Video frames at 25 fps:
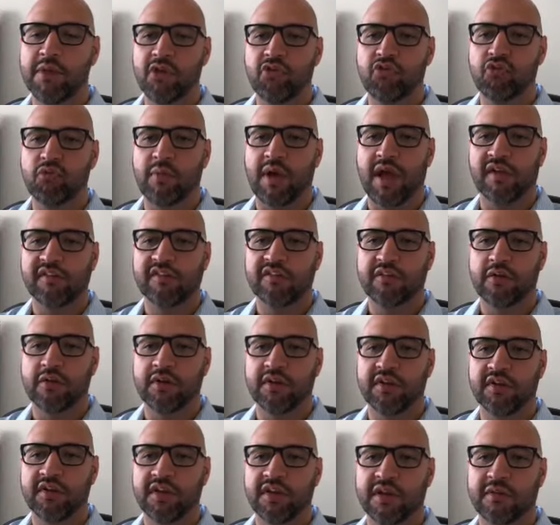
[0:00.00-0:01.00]
some major
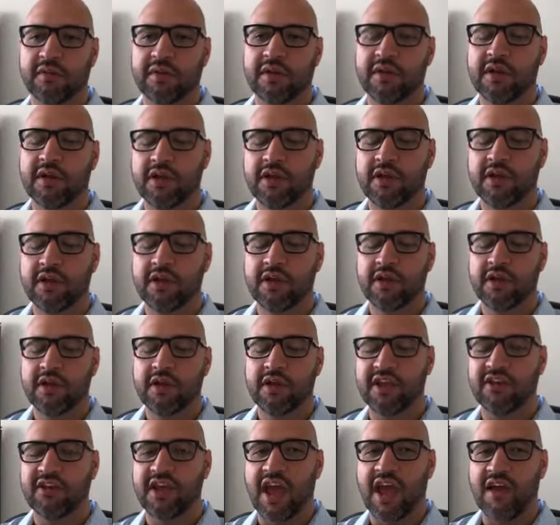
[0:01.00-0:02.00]
milestone is that you
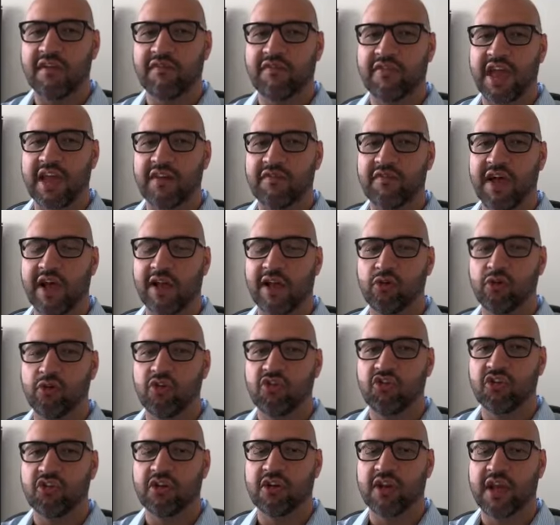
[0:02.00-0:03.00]
may need to have that
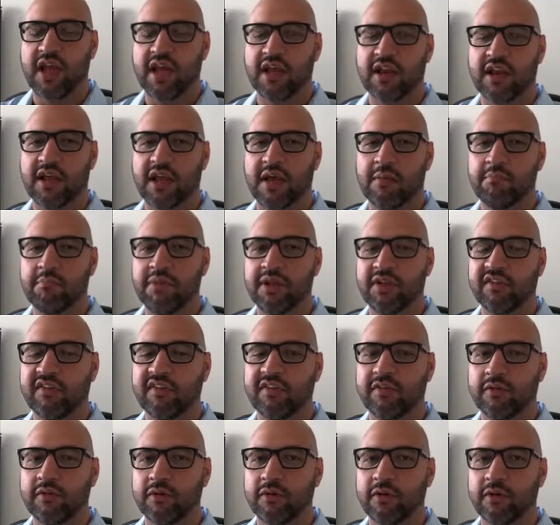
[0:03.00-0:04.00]
valuation done a
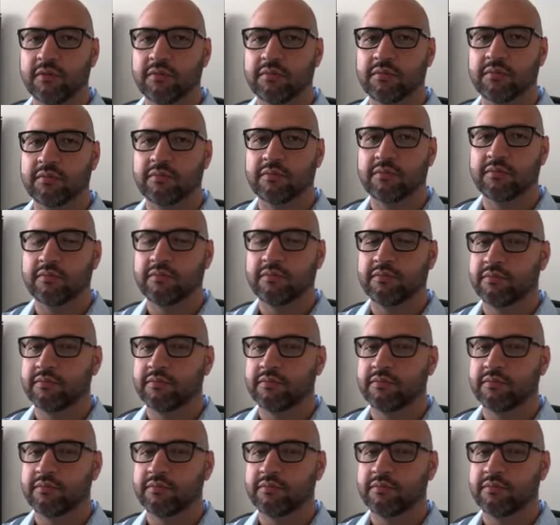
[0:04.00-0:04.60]
bit sooner.